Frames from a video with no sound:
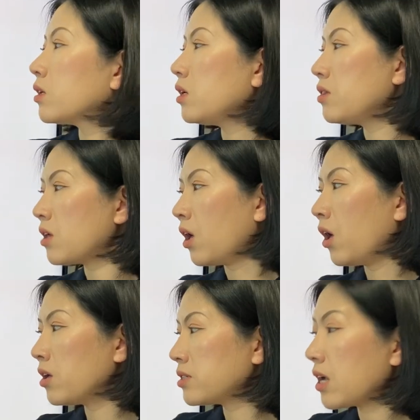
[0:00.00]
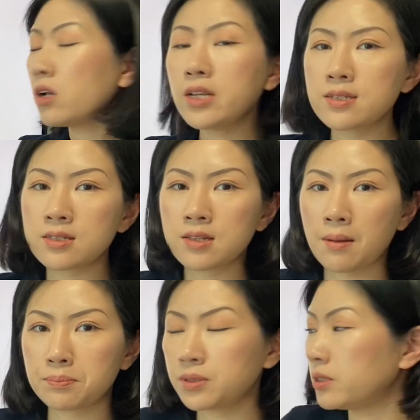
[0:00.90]
In the second
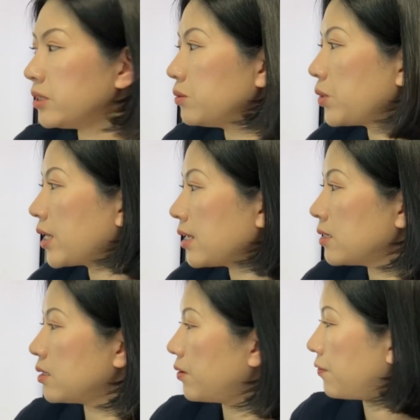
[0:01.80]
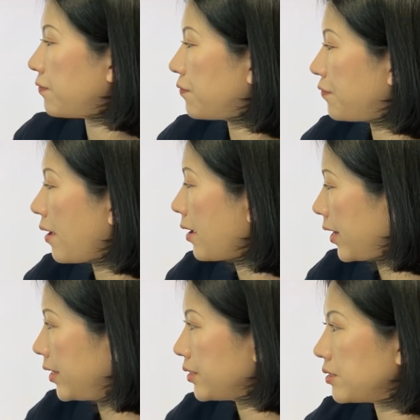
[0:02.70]
example, we can
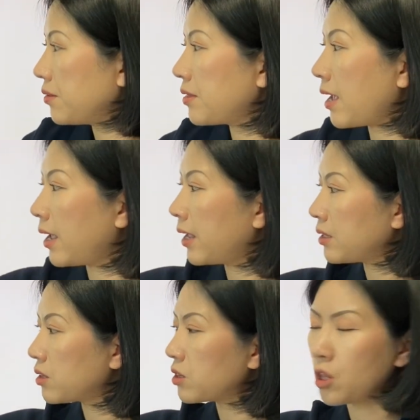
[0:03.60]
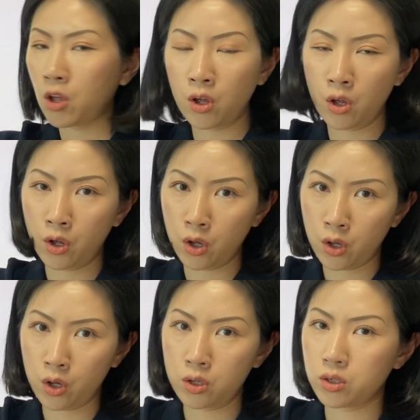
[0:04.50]
find that
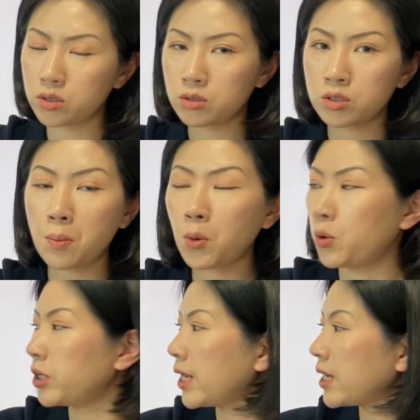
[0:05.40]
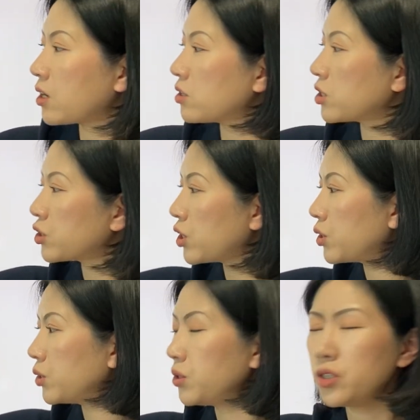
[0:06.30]
the subordinating conjunction
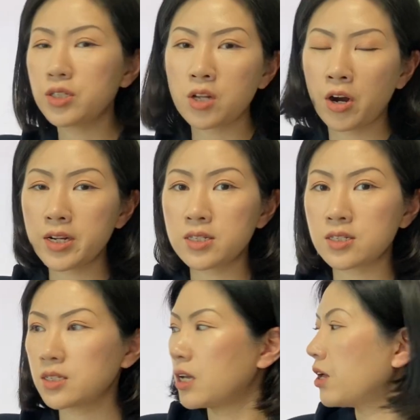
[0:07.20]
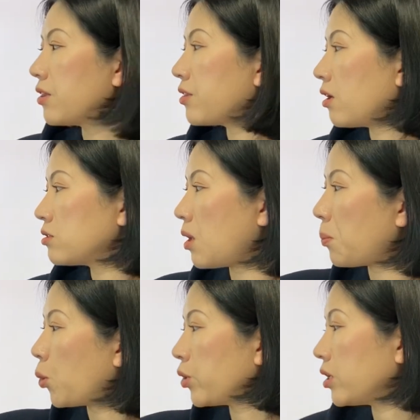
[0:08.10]
who starts the
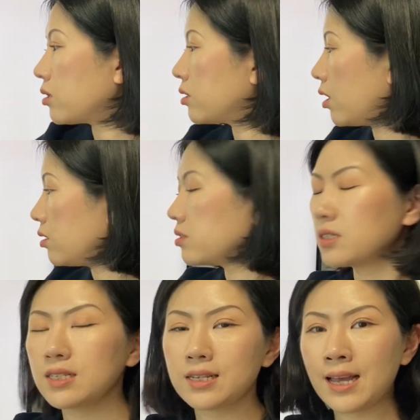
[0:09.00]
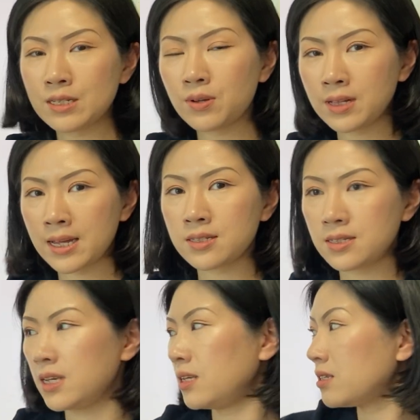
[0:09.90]
subordinate clause as well as
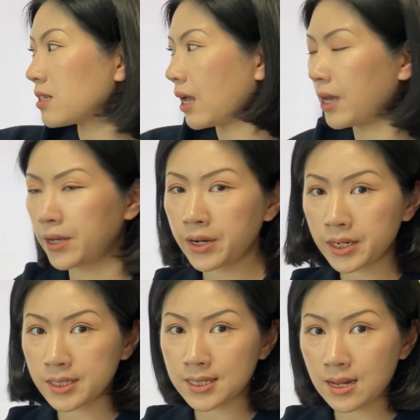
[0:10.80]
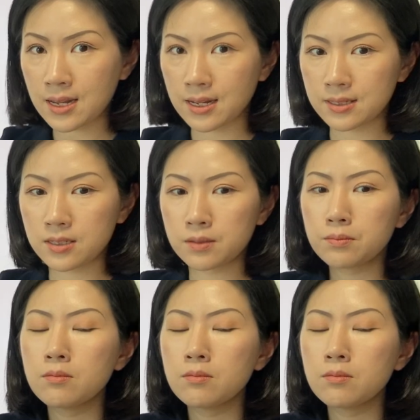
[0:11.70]
the entire sentence.